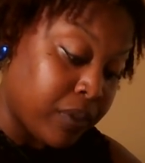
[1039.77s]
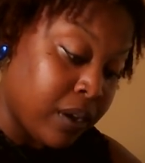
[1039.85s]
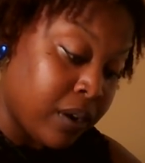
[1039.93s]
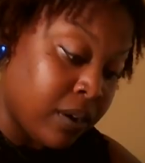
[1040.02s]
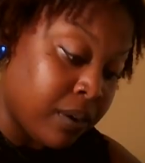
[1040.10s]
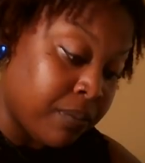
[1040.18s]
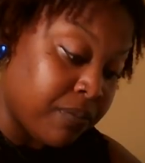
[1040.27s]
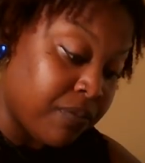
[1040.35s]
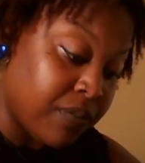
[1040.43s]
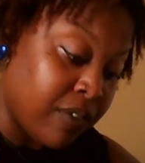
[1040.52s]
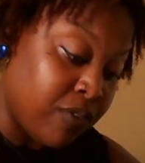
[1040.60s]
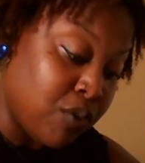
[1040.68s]
um,
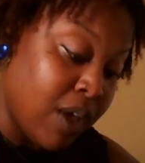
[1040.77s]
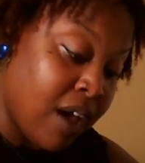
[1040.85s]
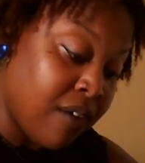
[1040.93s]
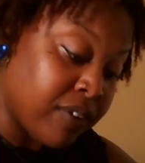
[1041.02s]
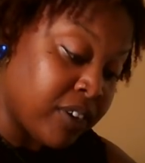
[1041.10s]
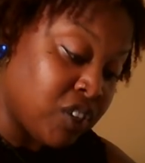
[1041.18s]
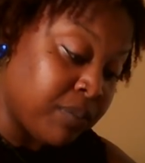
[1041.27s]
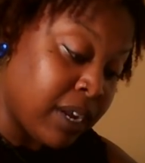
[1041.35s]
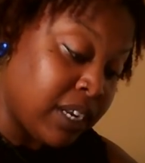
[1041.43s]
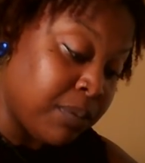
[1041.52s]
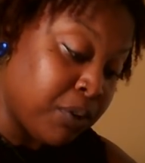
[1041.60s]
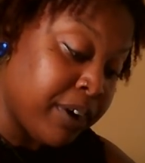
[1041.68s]
if you have a Gemini
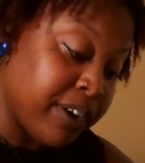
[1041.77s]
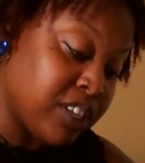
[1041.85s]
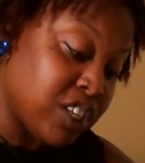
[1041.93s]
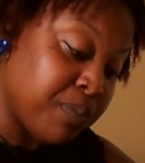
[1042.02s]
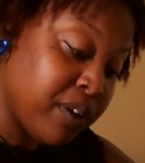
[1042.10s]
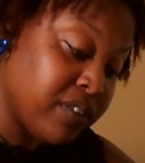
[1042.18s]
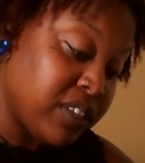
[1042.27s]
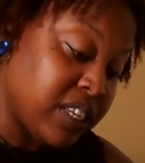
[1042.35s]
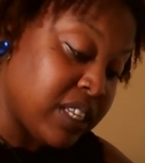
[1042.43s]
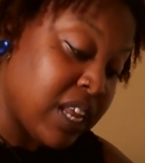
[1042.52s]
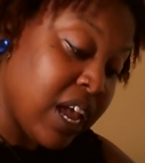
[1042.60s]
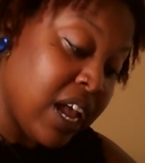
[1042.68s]
Libra Aquarius, this
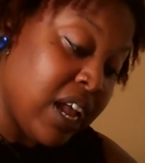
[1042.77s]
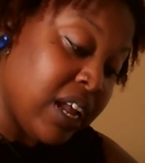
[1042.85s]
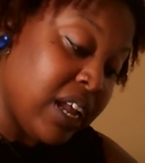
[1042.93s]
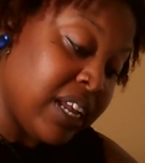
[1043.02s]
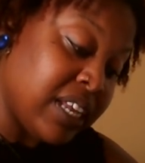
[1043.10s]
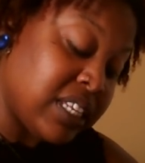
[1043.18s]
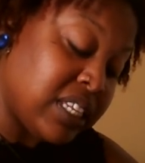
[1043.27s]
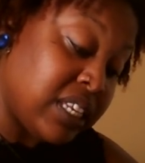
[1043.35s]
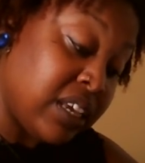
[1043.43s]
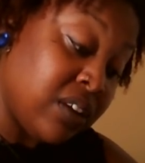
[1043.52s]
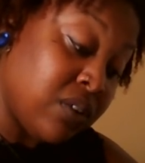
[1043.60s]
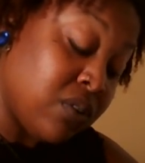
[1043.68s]
person is
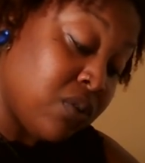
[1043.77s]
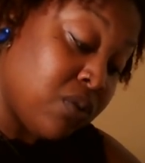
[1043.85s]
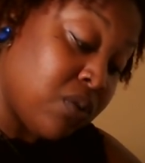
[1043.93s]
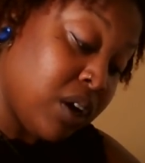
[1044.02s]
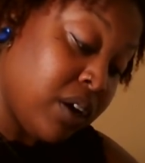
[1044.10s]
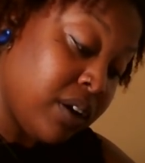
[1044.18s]
still,